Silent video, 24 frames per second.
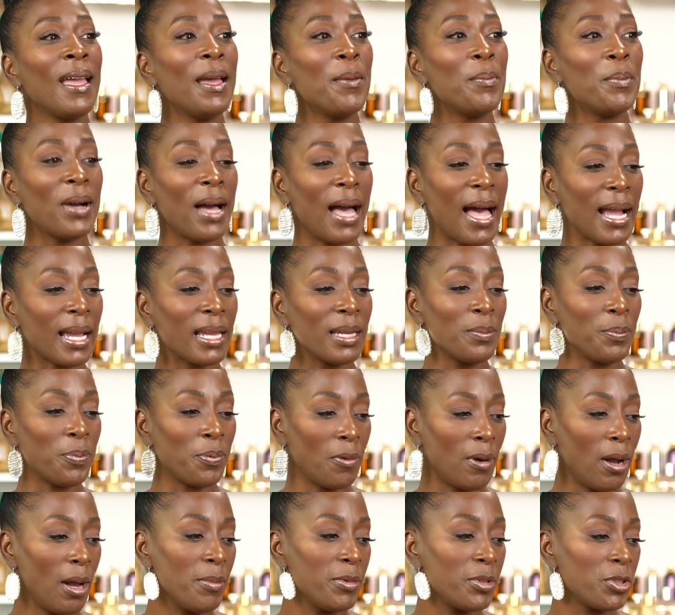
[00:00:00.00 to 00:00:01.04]
But I can
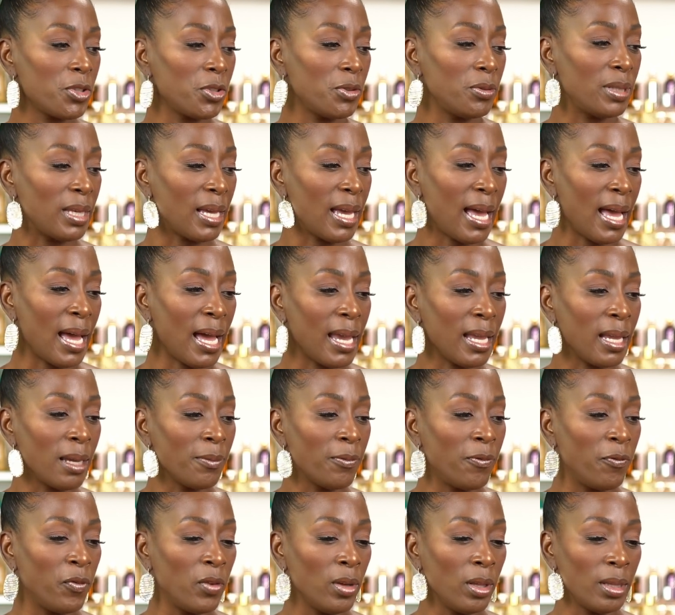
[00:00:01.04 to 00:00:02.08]
promise you that I
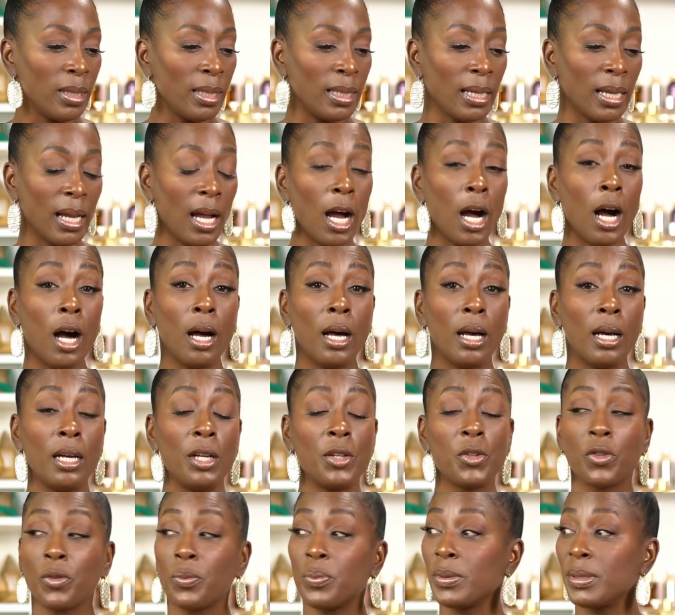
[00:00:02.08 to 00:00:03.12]
am feeling
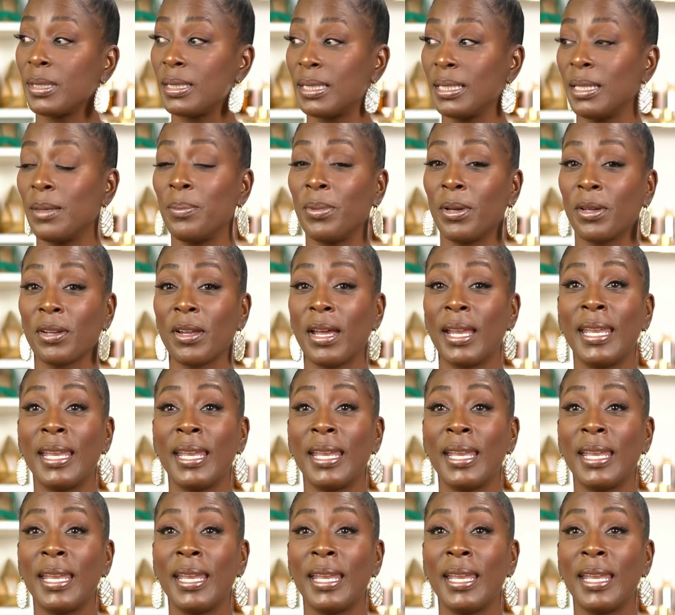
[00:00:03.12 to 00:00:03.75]
100% better.